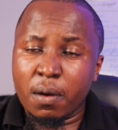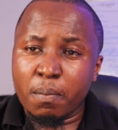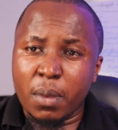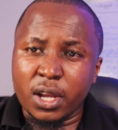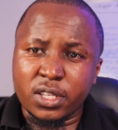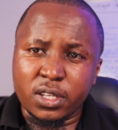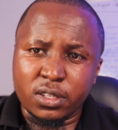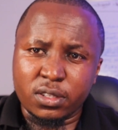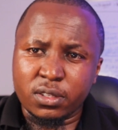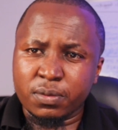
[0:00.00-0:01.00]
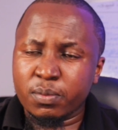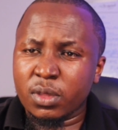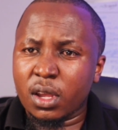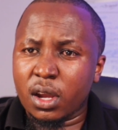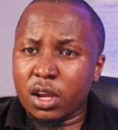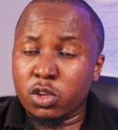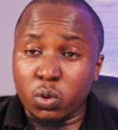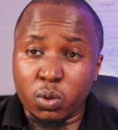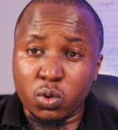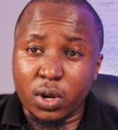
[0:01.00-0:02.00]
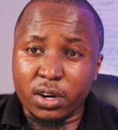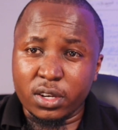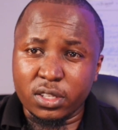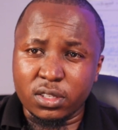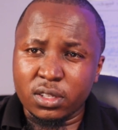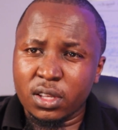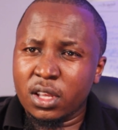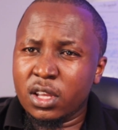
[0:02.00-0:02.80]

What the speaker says: matches your current needs.